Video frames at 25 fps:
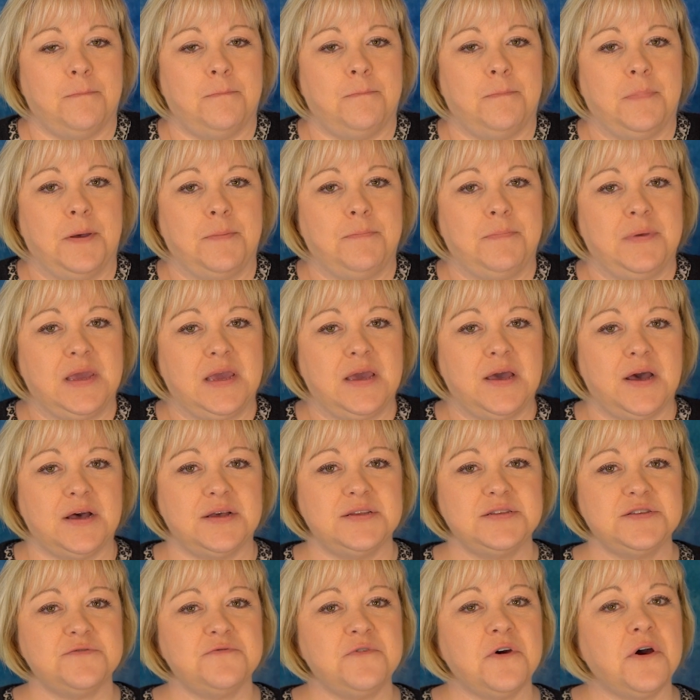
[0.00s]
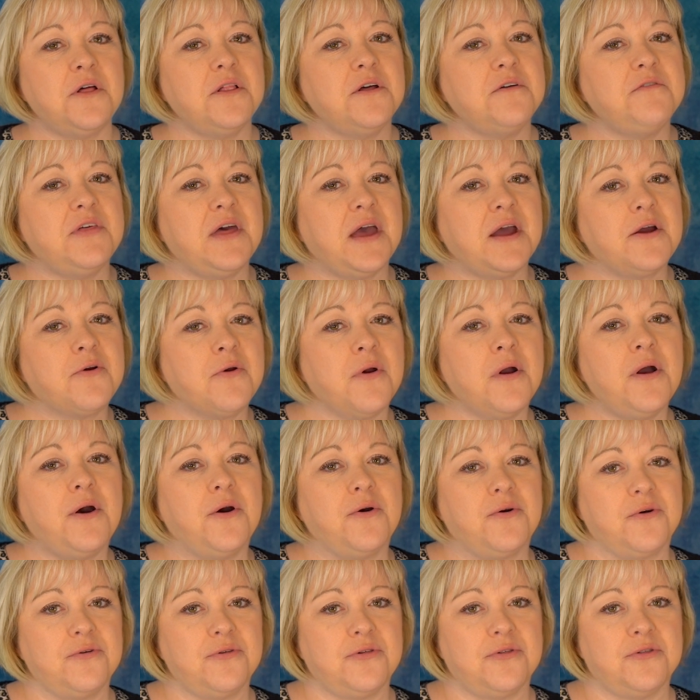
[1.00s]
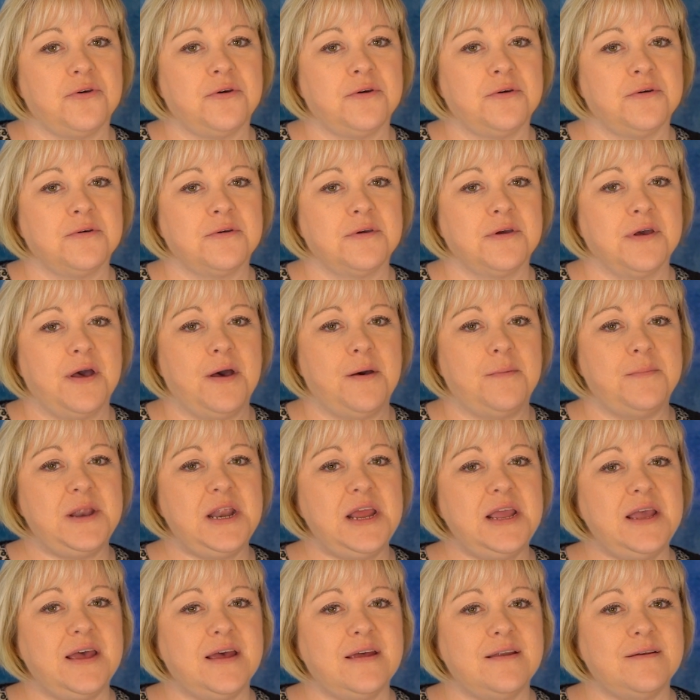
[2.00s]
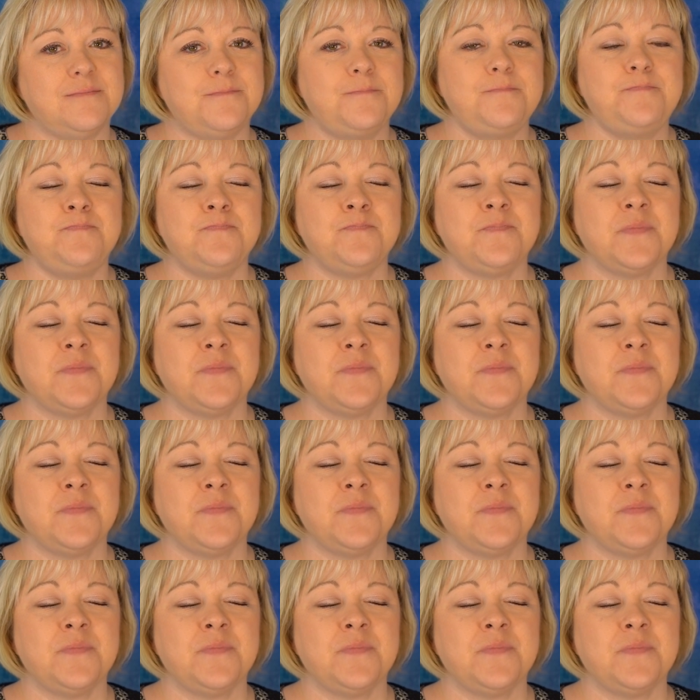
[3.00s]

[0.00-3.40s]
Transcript: But because of all of that growth coming in,